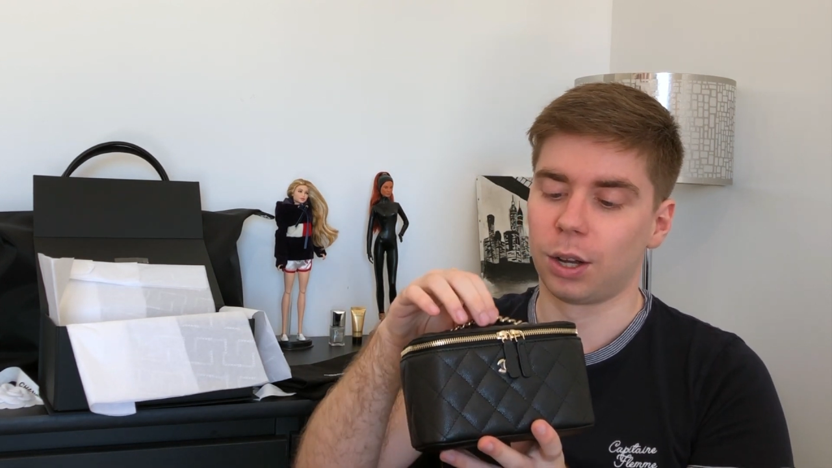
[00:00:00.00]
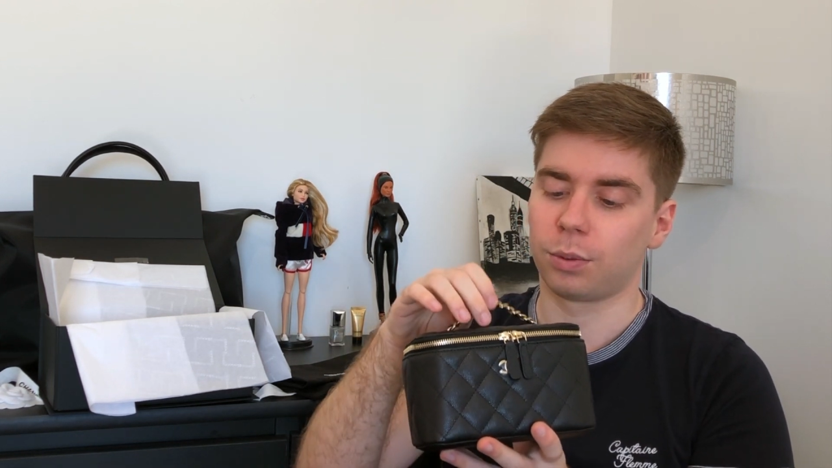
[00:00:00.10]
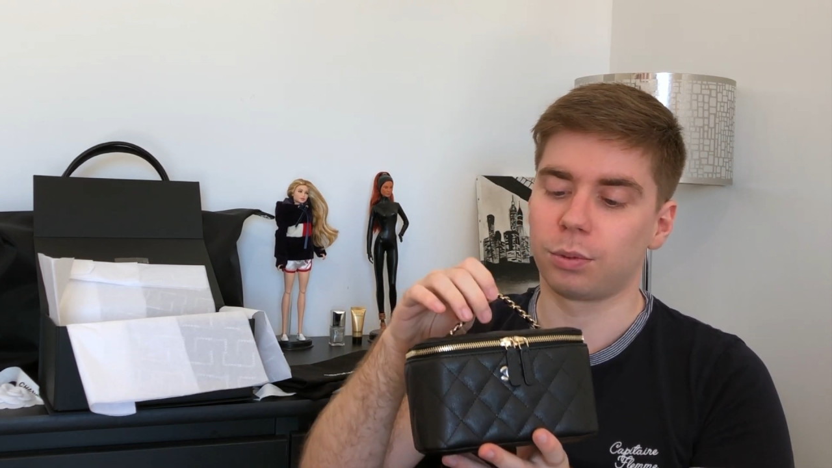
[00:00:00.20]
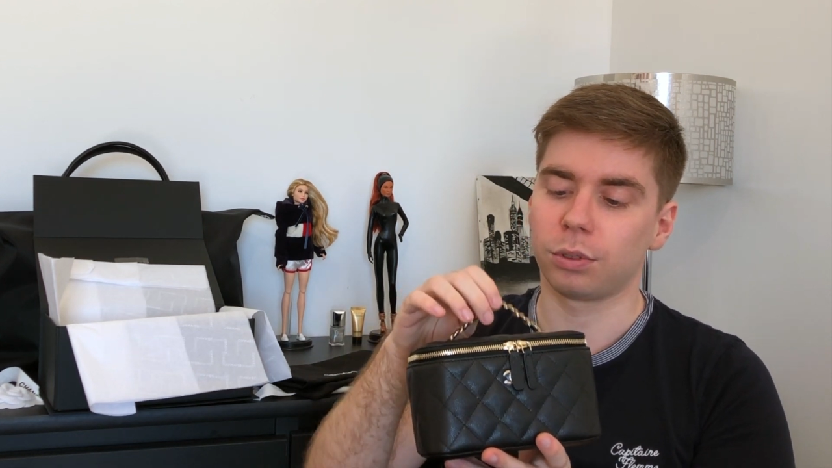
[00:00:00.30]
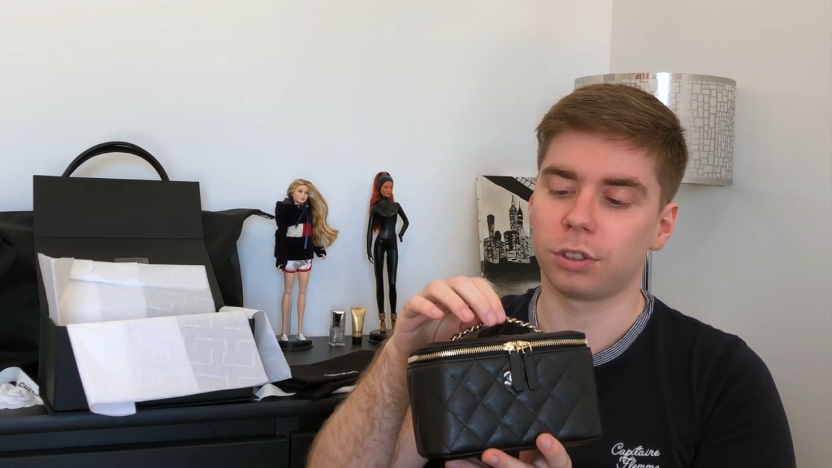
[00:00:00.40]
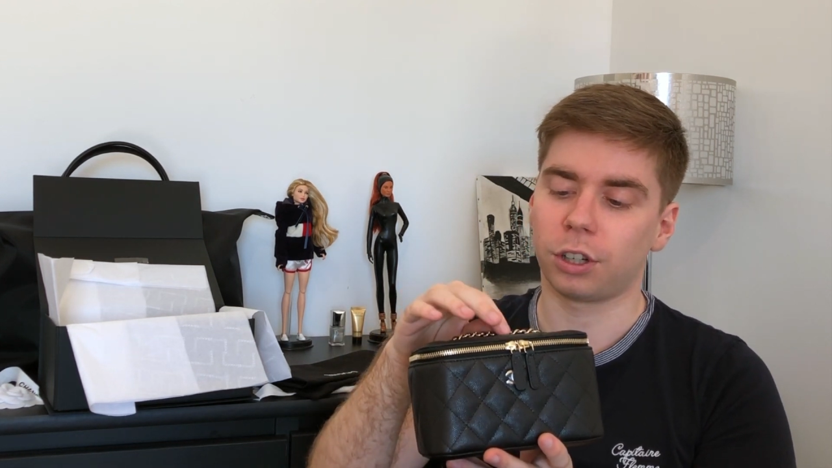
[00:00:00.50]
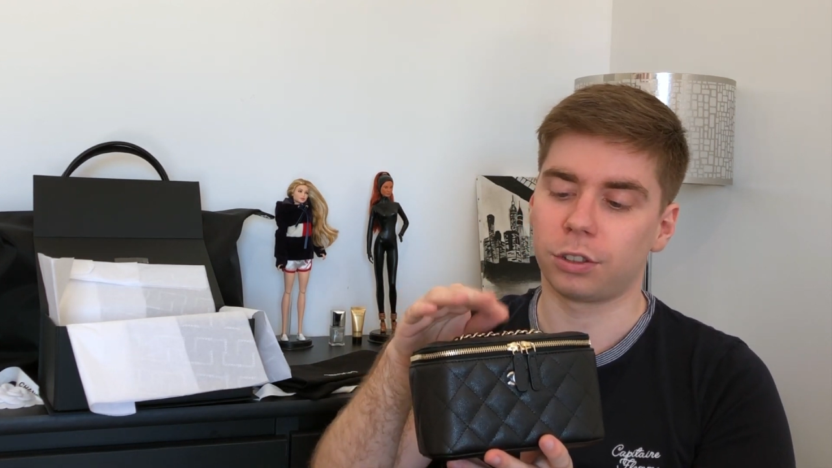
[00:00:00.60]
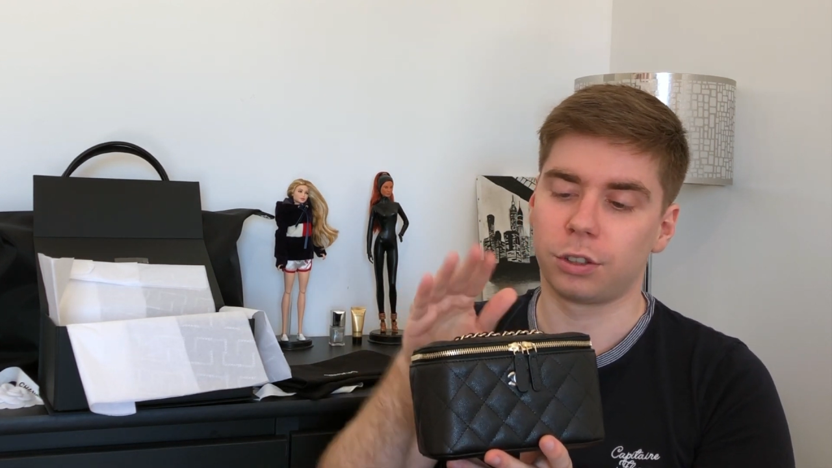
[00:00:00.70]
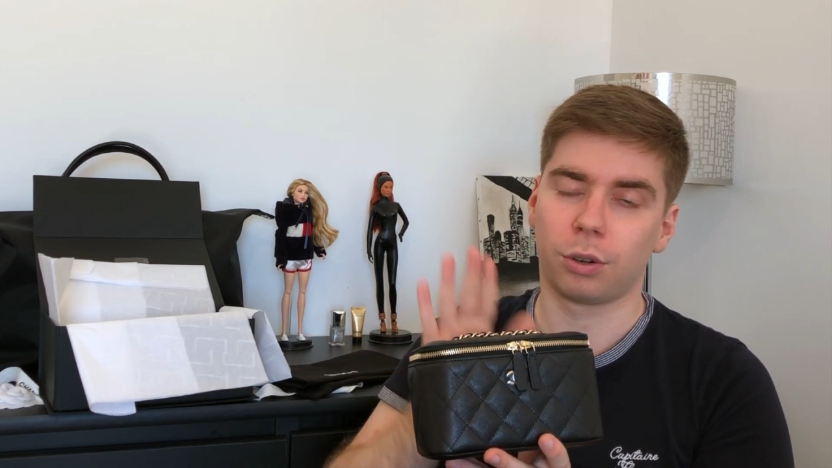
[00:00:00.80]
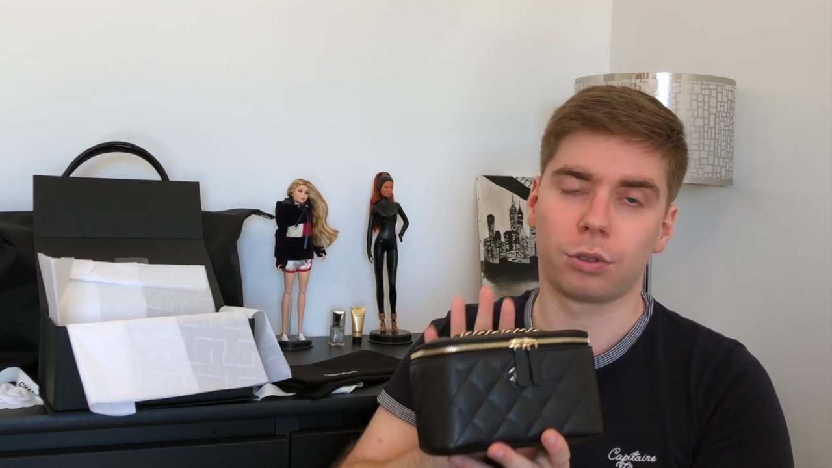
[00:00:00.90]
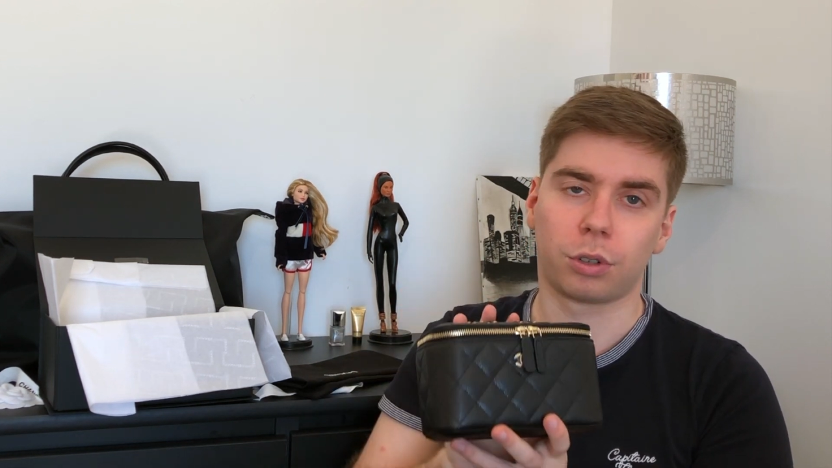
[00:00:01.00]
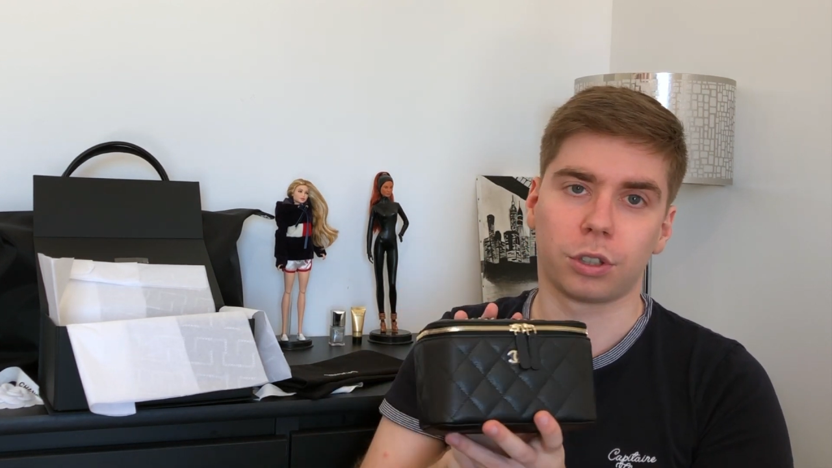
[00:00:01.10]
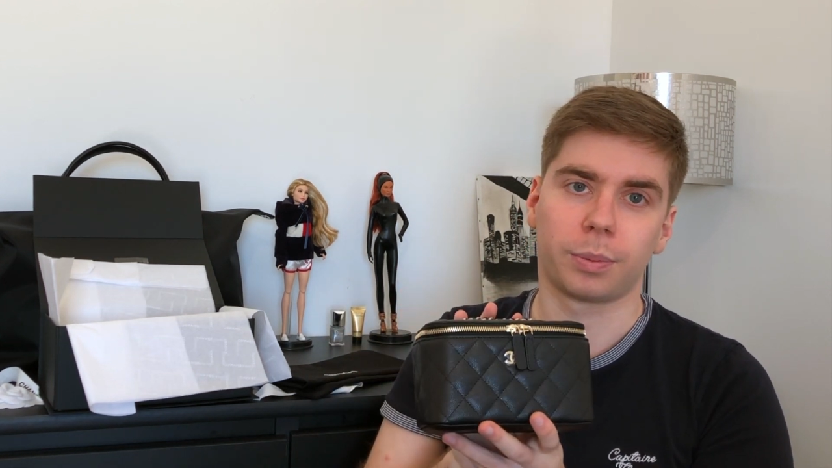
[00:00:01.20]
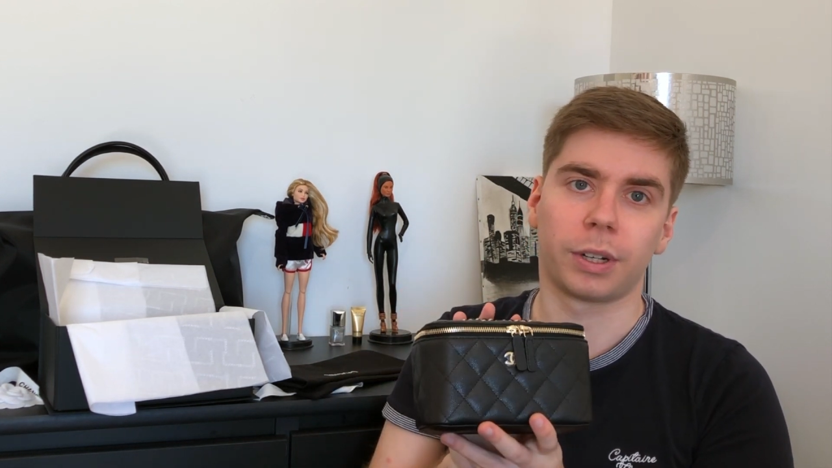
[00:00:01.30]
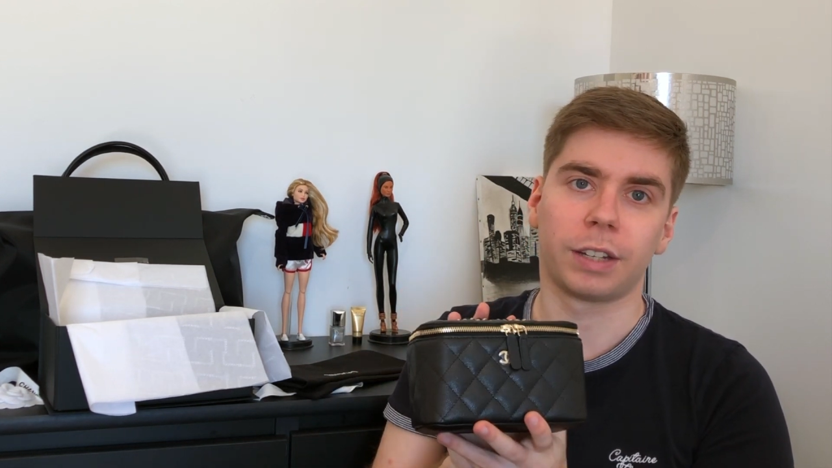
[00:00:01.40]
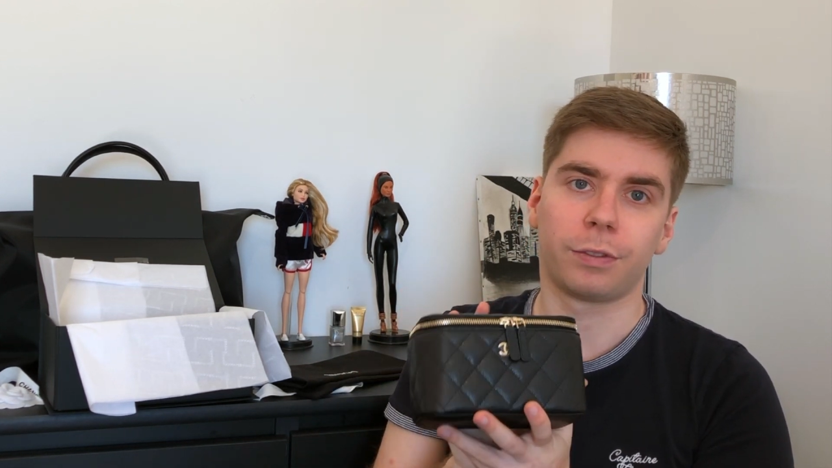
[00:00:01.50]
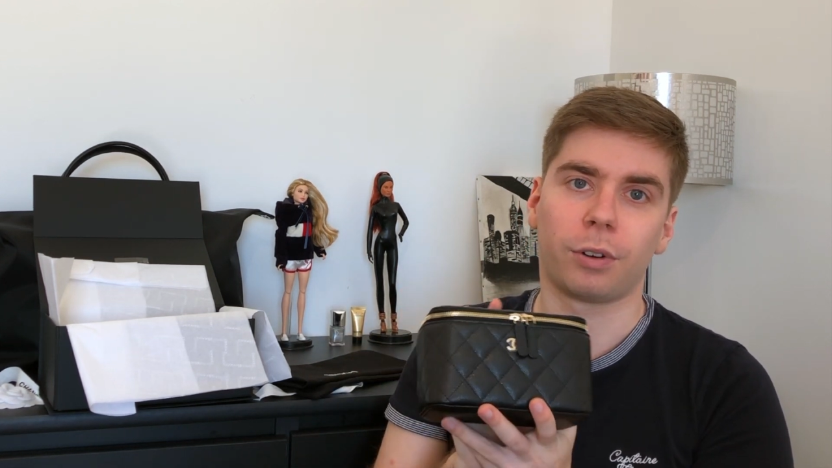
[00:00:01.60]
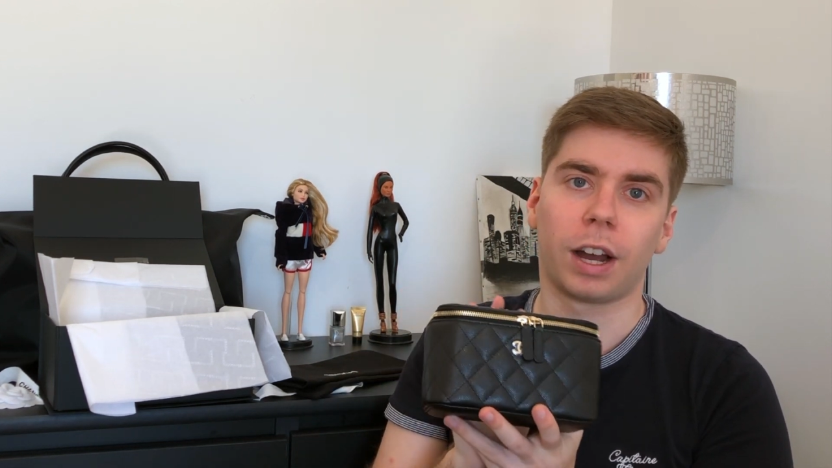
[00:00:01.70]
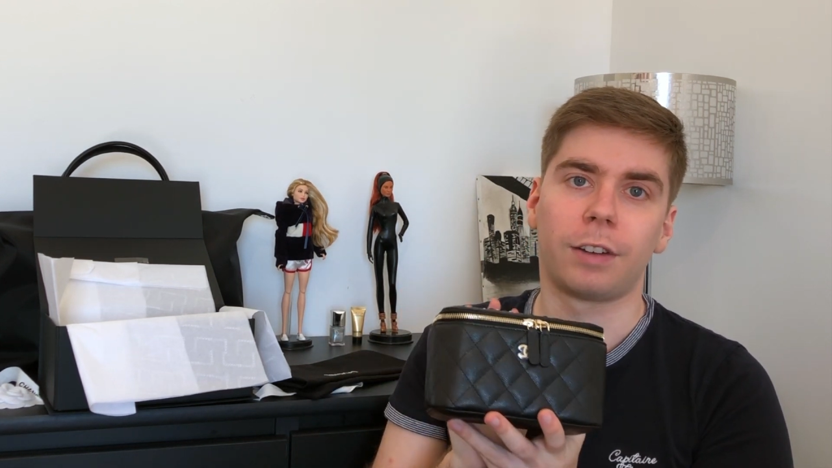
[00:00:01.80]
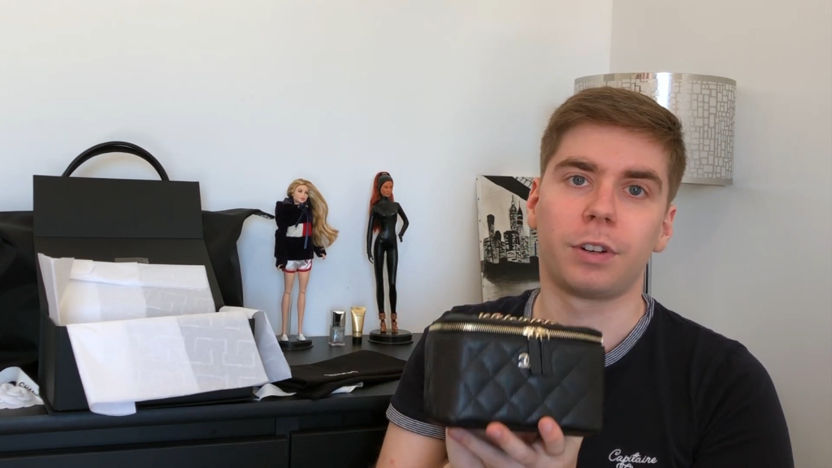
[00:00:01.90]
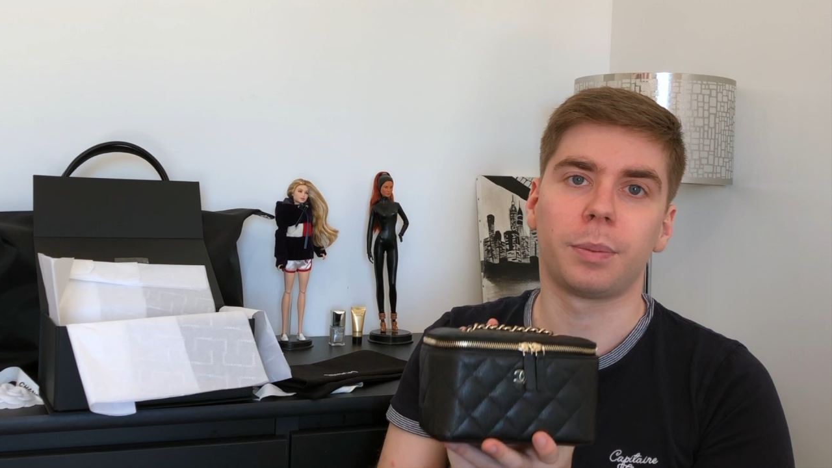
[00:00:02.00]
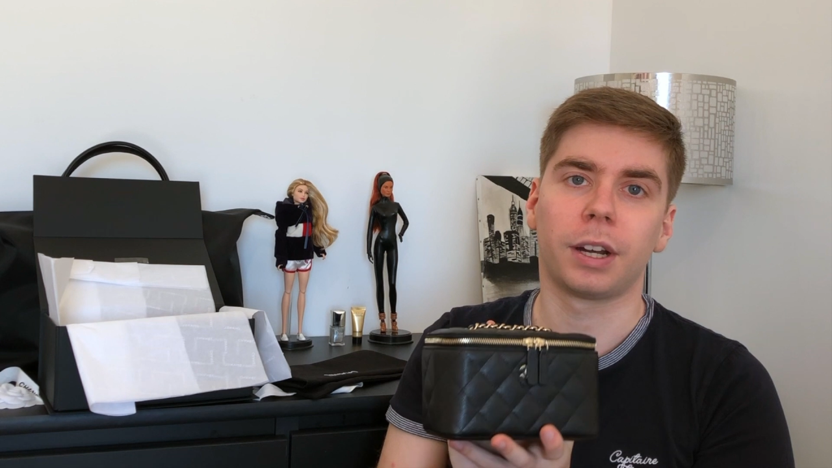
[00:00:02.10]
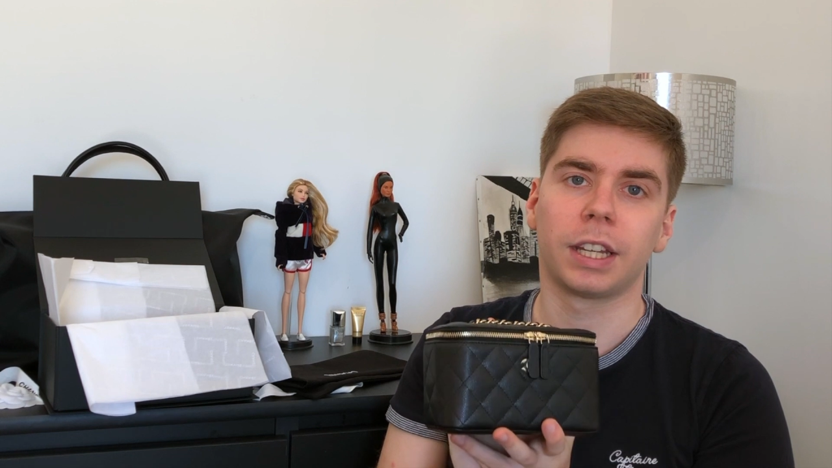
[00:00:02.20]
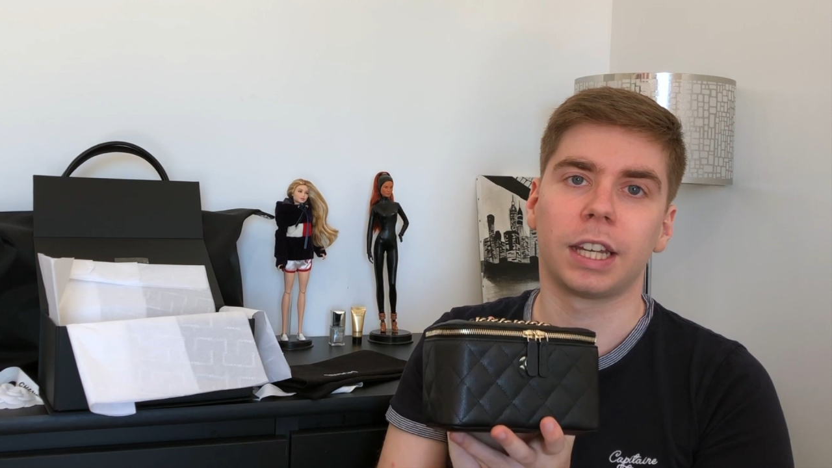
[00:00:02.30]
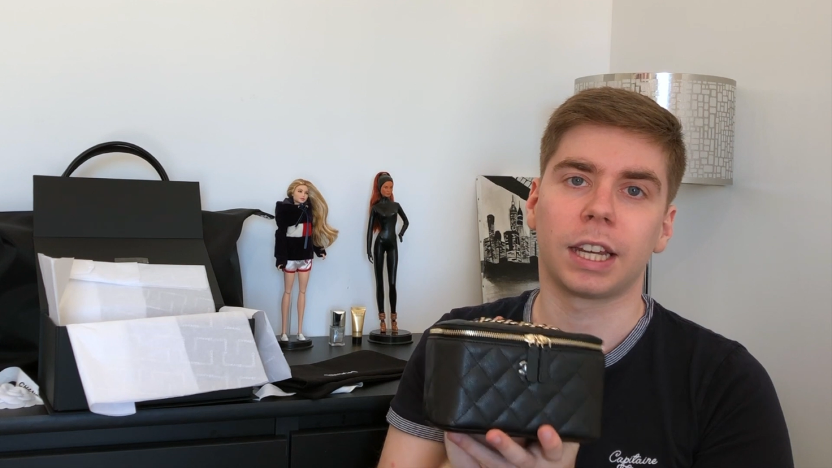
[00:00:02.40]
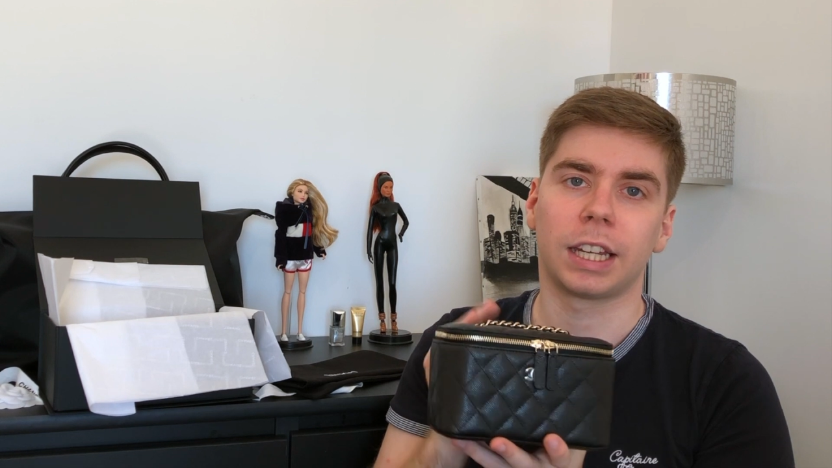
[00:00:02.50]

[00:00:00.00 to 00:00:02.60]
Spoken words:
will not go crossbody for everybody.